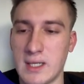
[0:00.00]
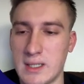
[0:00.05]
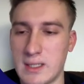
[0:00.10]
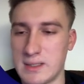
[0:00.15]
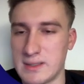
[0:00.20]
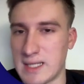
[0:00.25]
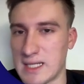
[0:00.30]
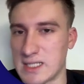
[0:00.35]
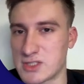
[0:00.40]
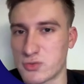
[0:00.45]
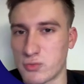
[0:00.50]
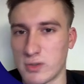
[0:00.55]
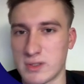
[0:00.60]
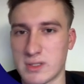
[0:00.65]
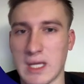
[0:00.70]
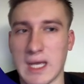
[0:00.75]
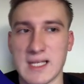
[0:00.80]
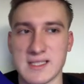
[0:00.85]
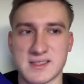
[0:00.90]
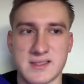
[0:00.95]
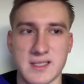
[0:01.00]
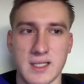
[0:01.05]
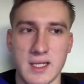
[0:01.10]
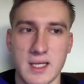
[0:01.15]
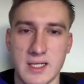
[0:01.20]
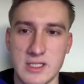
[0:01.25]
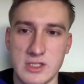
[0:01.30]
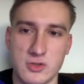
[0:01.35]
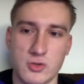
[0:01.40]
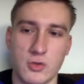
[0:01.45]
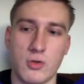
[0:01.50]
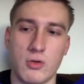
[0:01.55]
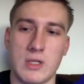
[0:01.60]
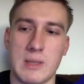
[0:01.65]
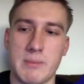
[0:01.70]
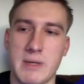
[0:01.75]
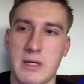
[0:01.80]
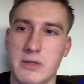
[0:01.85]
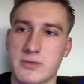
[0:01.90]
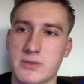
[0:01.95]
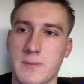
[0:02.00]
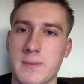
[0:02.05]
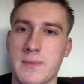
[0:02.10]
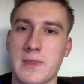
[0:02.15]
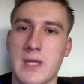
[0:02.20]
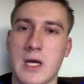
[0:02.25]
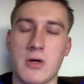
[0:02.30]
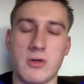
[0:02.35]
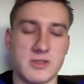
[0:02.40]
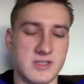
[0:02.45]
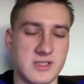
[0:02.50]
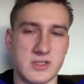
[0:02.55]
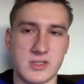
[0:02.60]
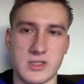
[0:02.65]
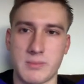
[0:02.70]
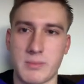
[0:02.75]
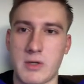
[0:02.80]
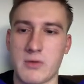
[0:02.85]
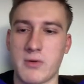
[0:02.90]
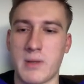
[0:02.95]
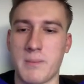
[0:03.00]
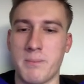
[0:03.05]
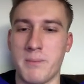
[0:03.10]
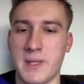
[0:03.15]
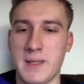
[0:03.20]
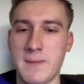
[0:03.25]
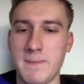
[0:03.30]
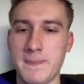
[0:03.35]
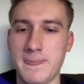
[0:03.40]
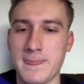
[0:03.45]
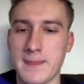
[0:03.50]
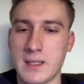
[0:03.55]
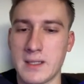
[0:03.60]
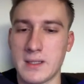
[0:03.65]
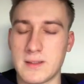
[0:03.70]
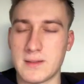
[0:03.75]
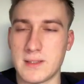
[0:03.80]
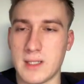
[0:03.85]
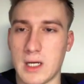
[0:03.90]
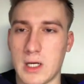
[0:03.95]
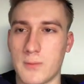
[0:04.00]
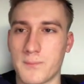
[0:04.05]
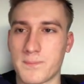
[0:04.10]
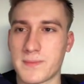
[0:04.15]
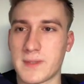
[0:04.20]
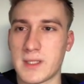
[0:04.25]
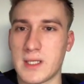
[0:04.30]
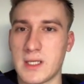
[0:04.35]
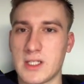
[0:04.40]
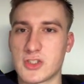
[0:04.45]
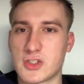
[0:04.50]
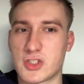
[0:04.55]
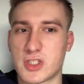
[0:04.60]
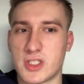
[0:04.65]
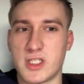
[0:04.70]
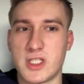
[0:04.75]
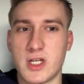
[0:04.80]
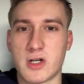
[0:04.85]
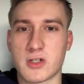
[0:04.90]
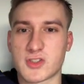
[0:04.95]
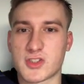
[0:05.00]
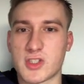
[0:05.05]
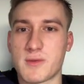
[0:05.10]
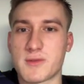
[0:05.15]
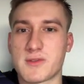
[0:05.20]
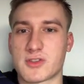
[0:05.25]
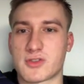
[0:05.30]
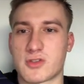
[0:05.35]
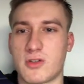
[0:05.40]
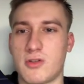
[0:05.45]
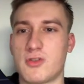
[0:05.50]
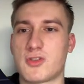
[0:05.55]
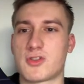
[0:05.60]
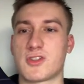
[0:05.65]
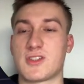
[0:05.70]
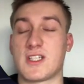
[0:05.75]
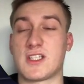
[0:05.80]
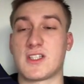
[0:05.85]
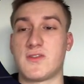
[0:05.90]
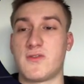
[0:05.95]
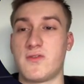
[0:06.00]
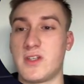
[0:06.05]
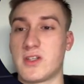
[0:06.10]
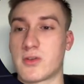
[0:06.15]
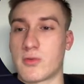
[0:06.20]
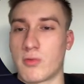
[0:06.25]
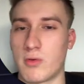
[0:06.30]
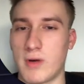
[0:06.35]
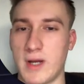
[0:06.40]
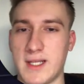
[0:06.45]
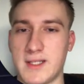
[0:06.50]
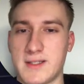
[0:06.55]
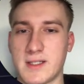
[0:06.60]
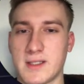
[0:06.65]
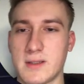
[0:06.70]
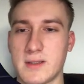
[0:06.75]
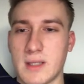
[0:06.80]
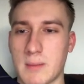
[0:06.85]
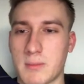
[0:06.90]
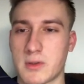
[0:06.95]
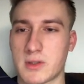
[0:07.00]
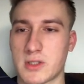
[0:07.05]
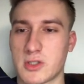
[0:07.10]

That's what Astela is all about. Now, this is about me. Now, here are some of the solutions that we created. I'm gonna